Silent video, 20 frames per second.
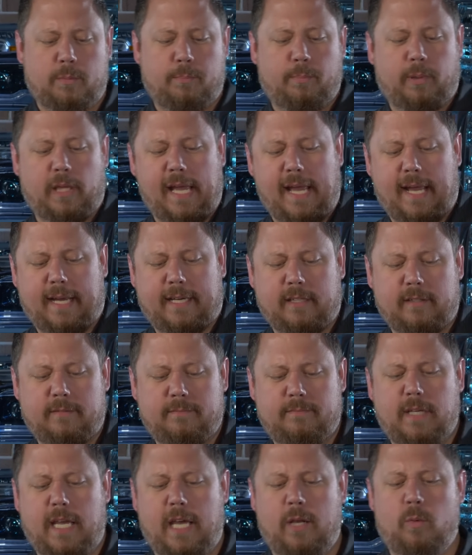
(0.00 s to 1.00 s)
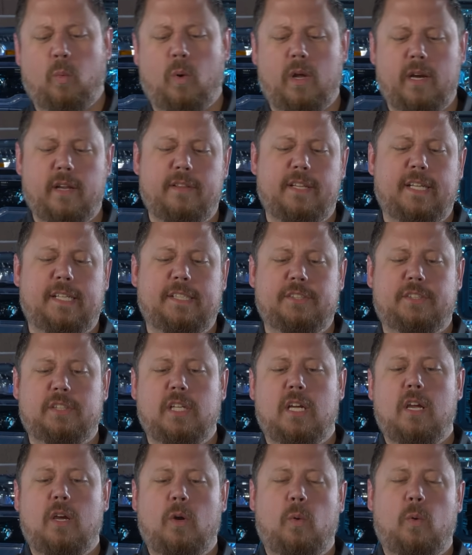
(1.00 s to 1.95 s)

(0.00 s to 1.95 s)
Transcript: with black, and one of these